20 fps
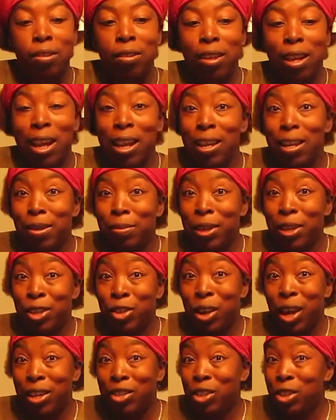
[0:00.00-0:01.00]
and I'm going to
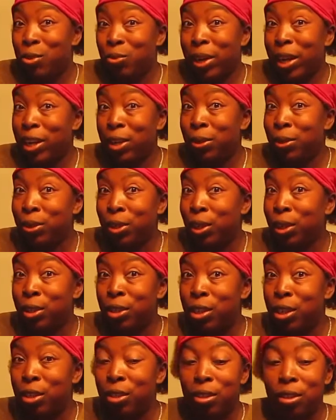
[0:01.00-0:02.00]
try just regular
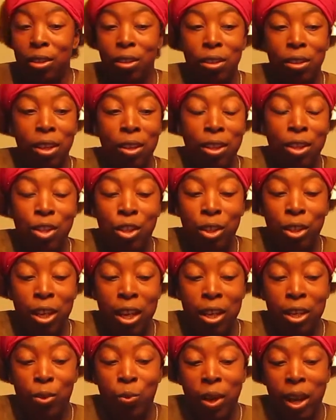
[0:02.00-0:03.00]
dirt. Now this dirt
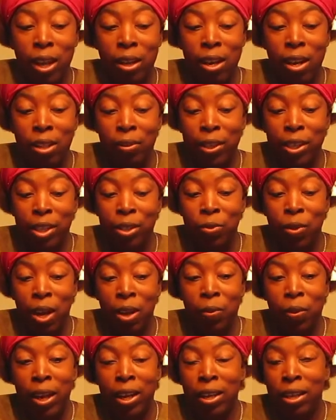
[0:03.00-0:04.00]
is wet, and the reason why I
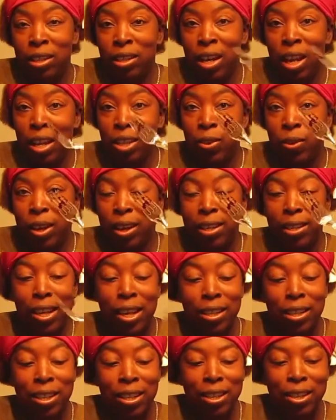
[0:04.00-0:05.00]
wet it is not so I could
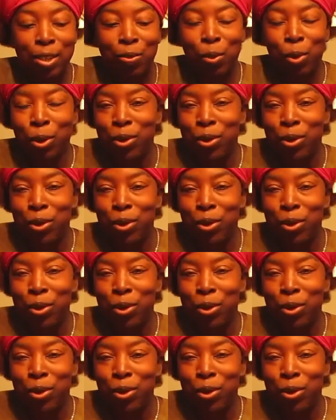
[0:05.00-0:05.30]
taste it. This fork